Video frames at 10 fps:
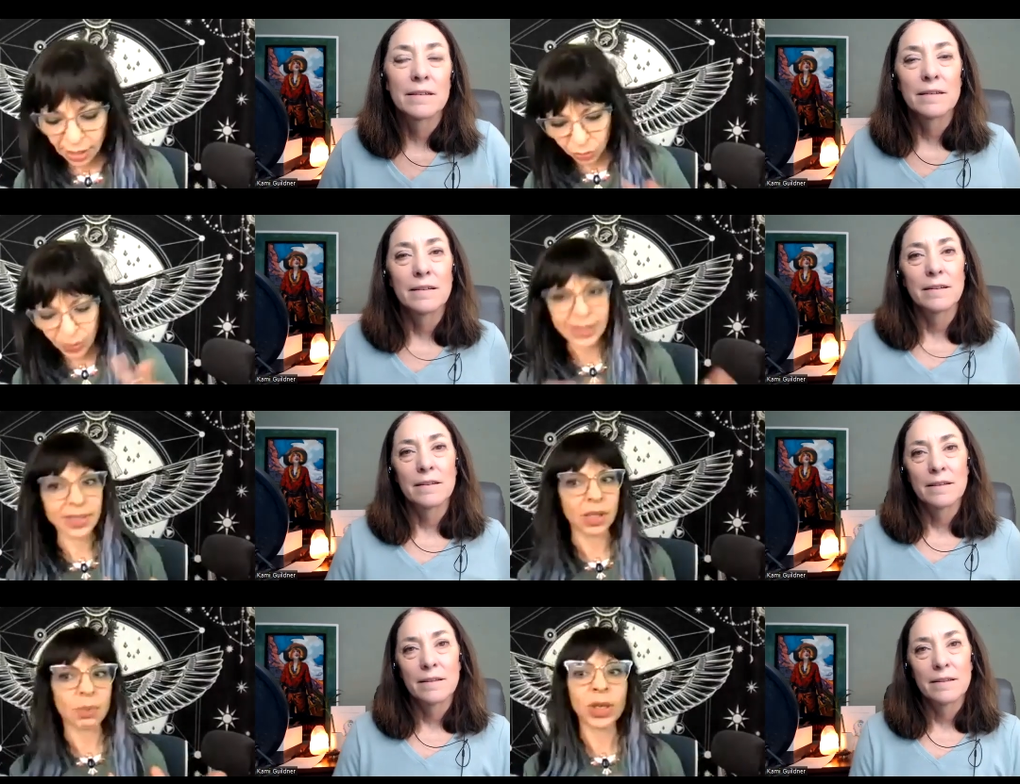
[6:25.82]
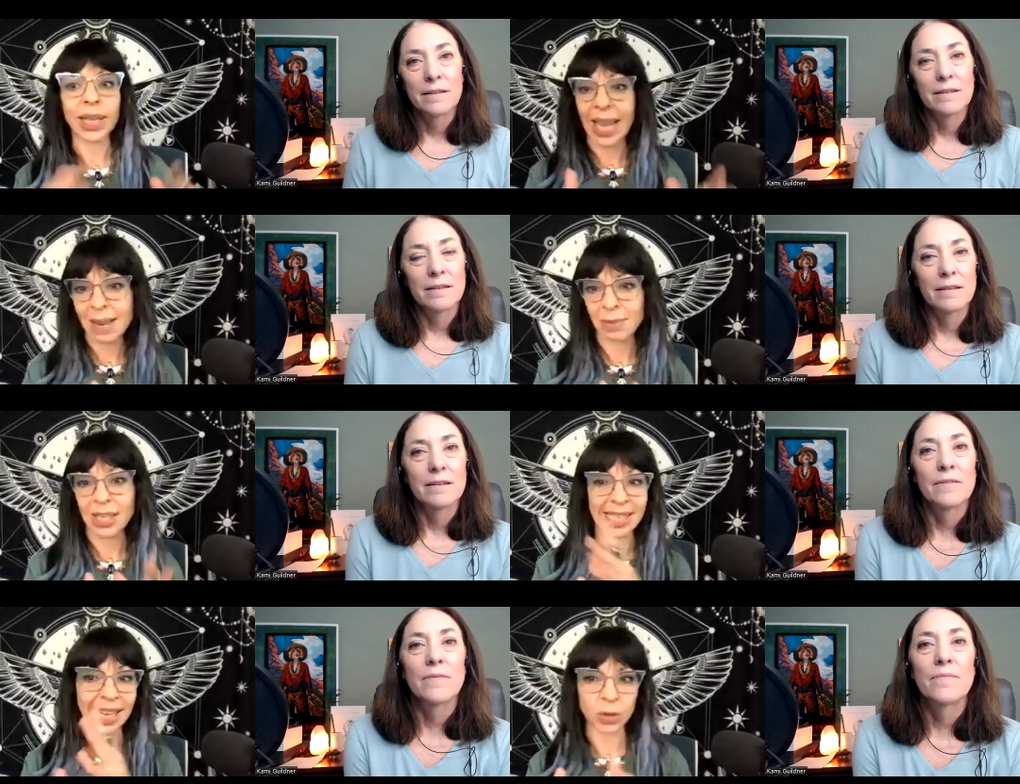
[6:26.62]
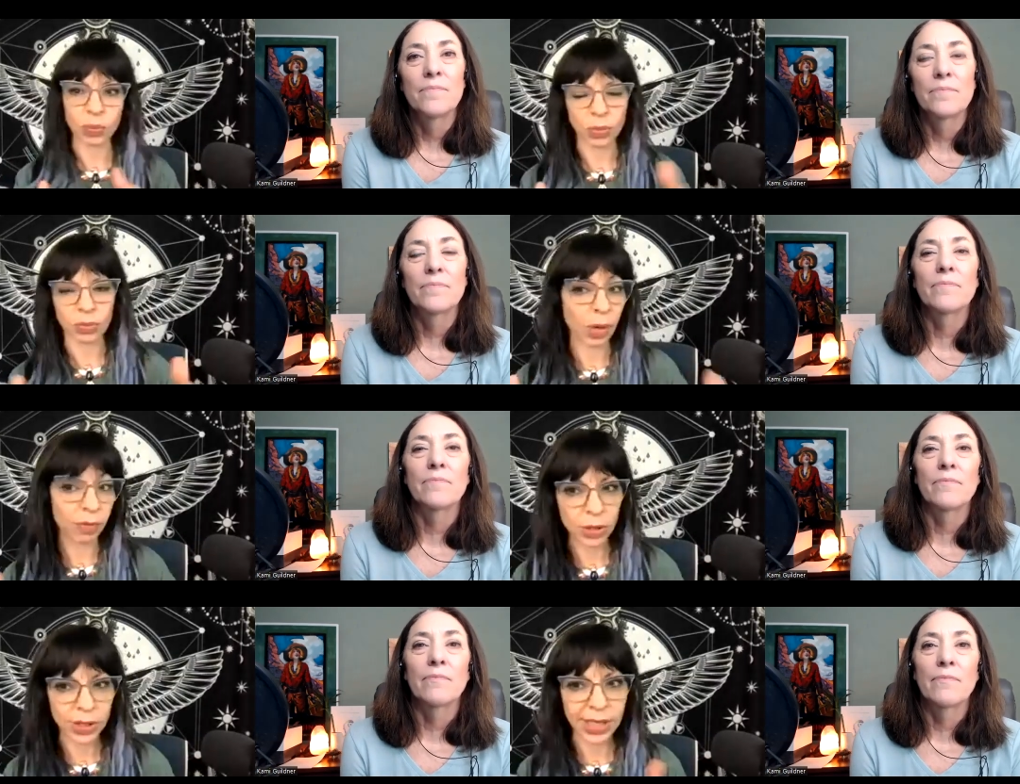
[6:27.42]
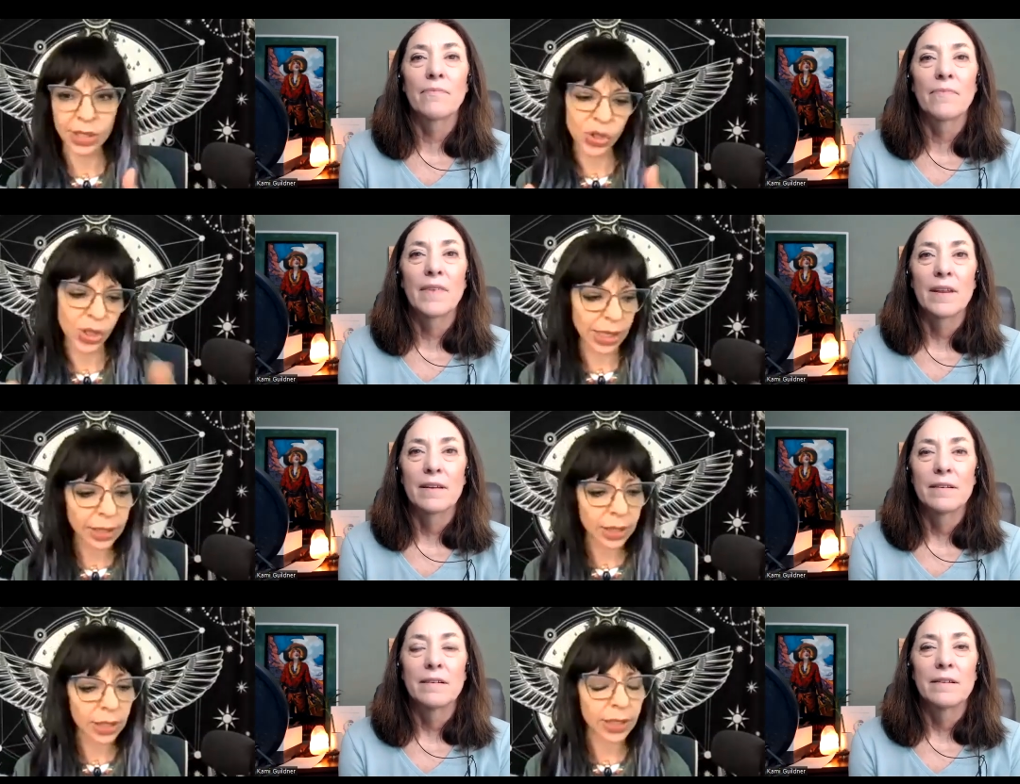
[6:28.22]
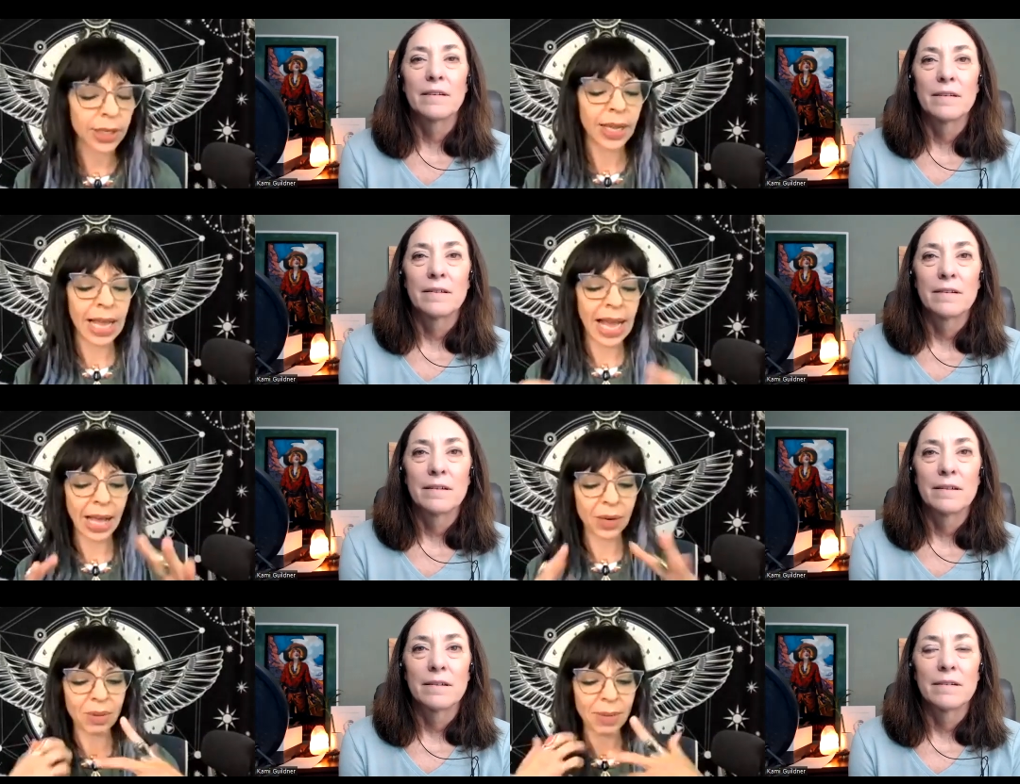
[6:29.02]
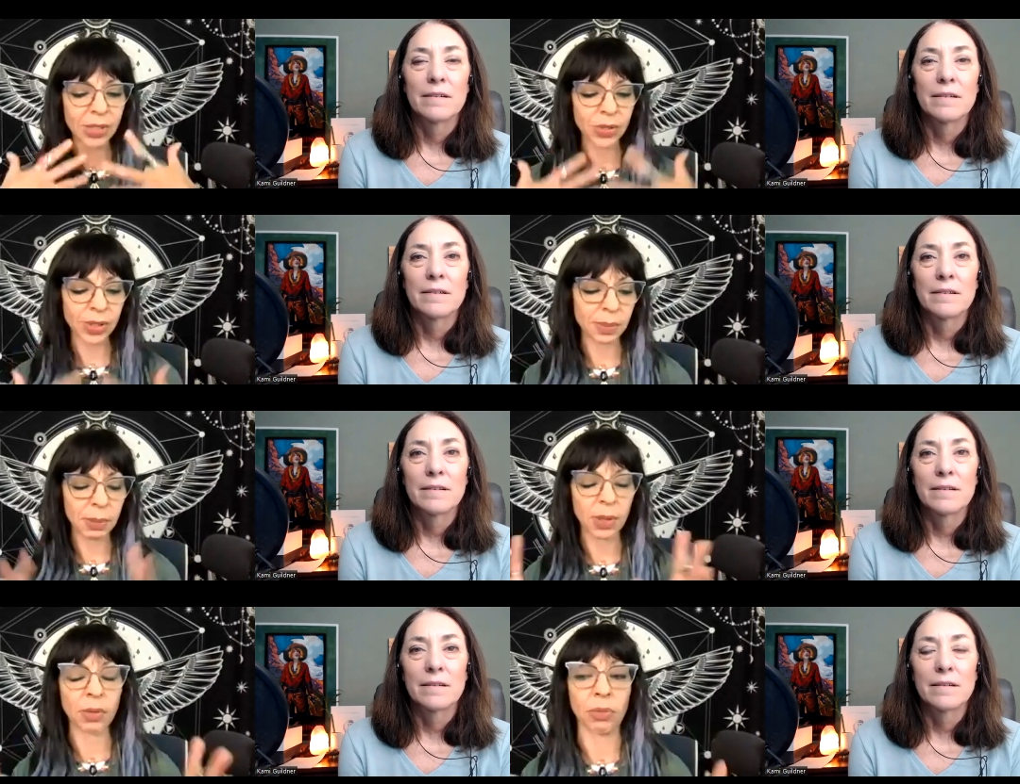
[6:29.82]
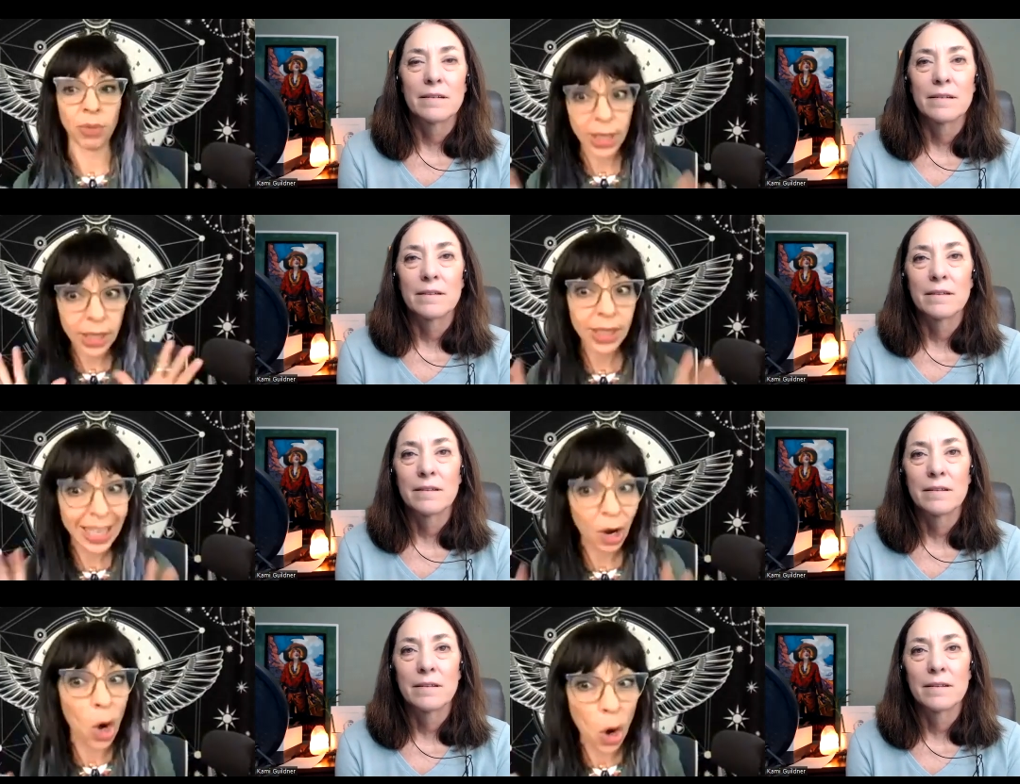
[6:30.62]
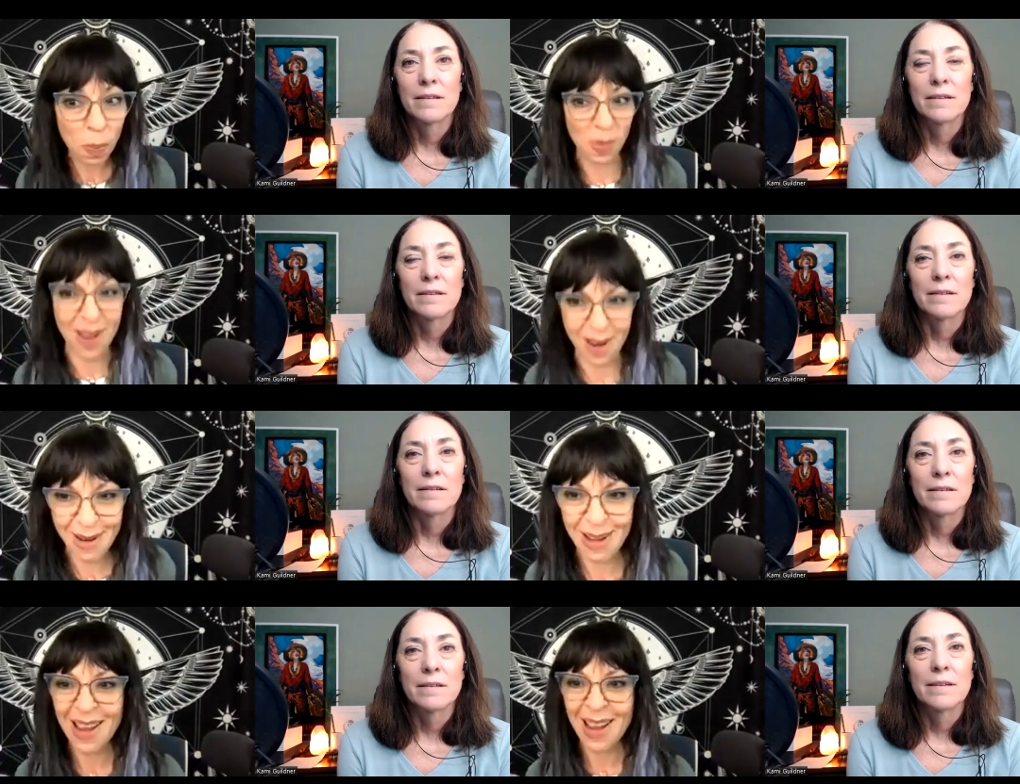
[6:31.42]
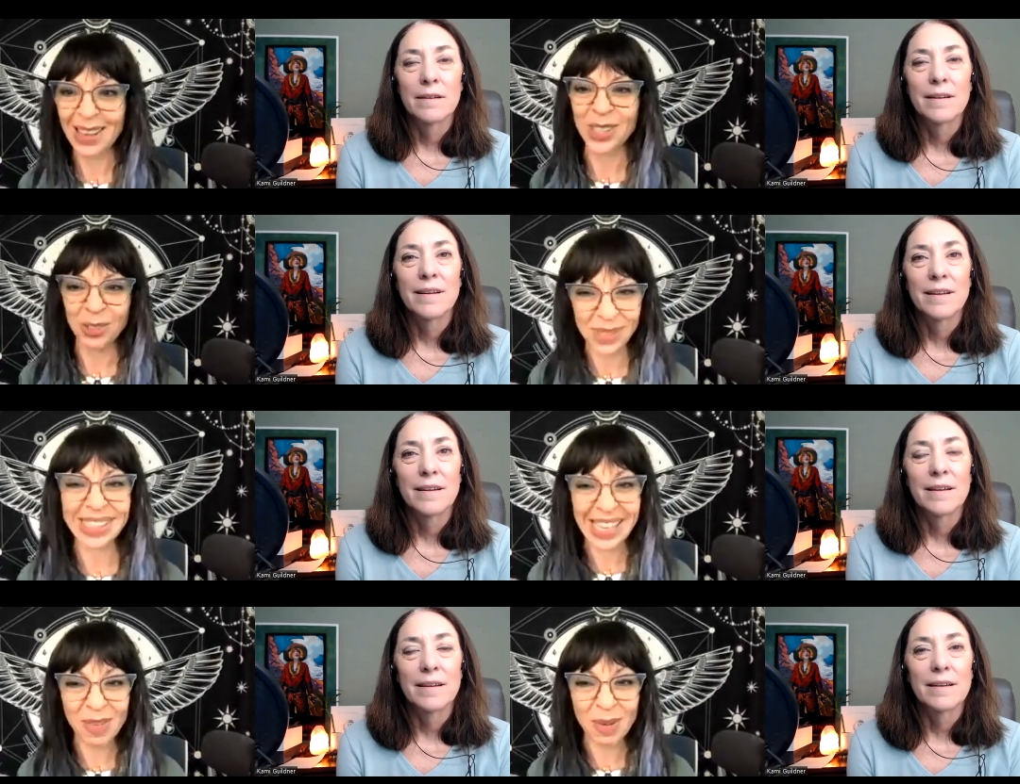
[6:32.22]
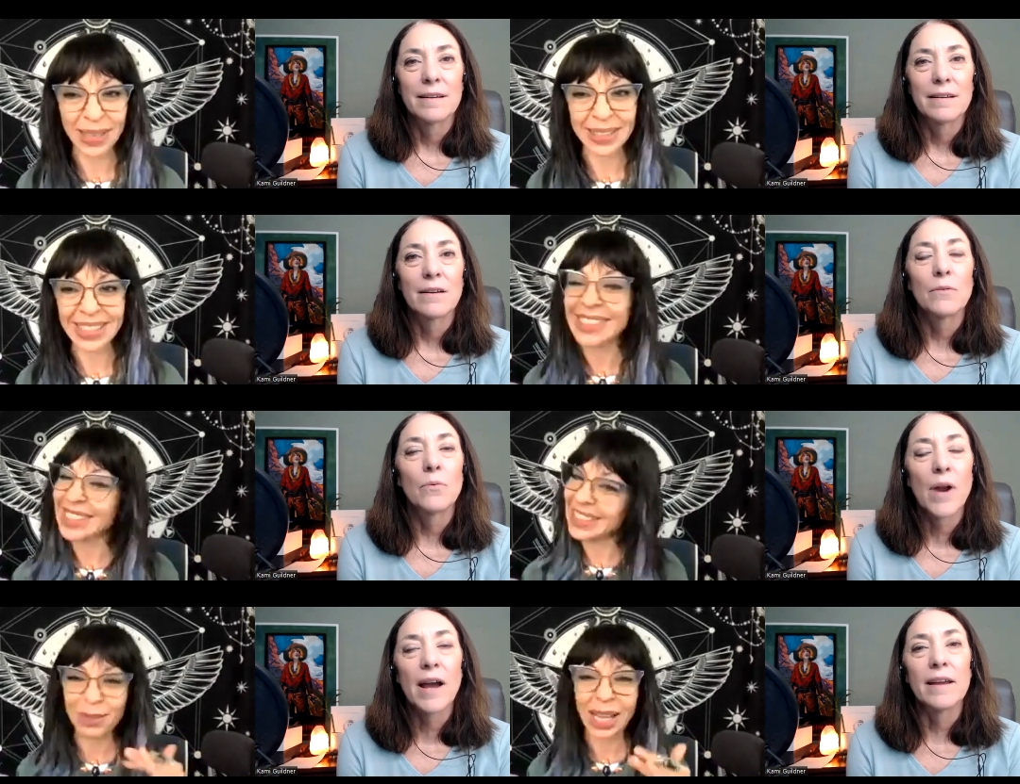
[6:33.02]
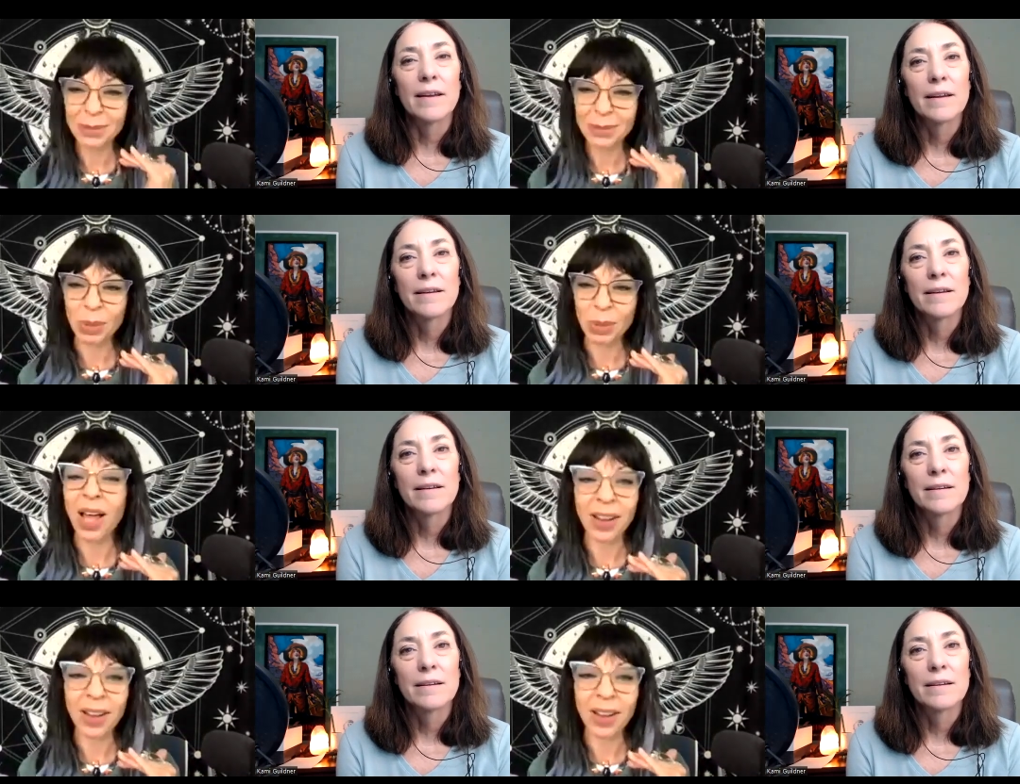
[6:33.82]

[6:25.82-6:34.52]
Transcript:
Speaker 1: the rest of the book came because I had to reverse engineer. How do we make sure these people are really open to receive abundance? Because sometimes we block